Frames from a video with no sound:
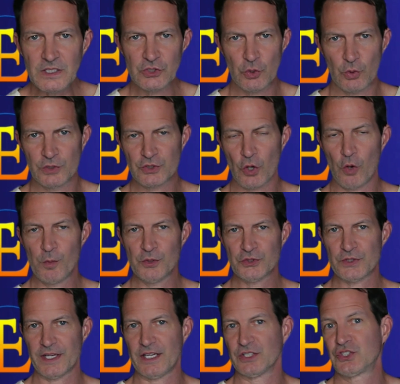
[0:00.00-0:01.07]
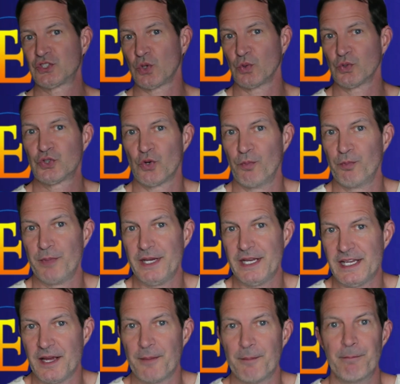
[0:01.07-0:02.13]
So it was almost like a social
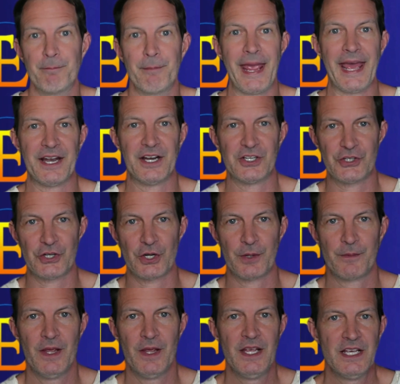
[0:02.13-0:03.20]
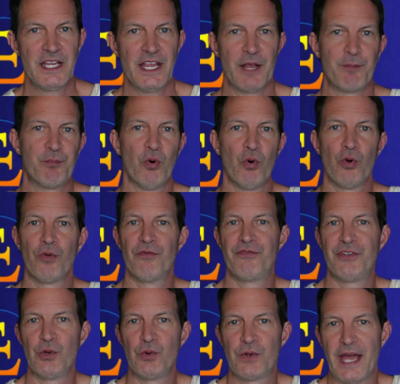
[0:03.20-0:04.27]
media manager. It pulled
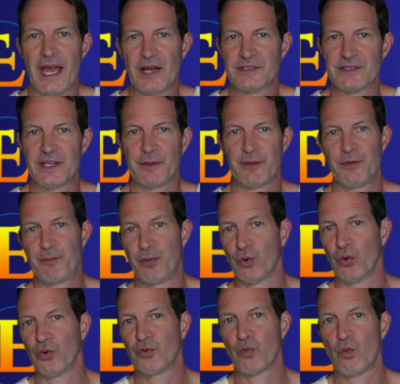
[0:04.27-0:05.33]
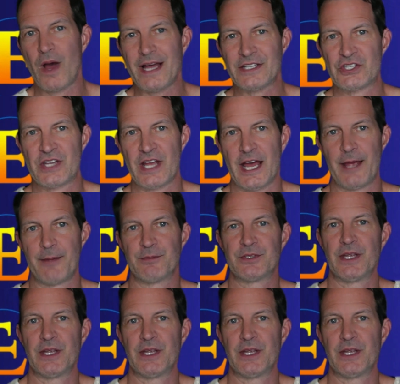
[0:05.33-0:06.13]
view counts, it pulled watch times,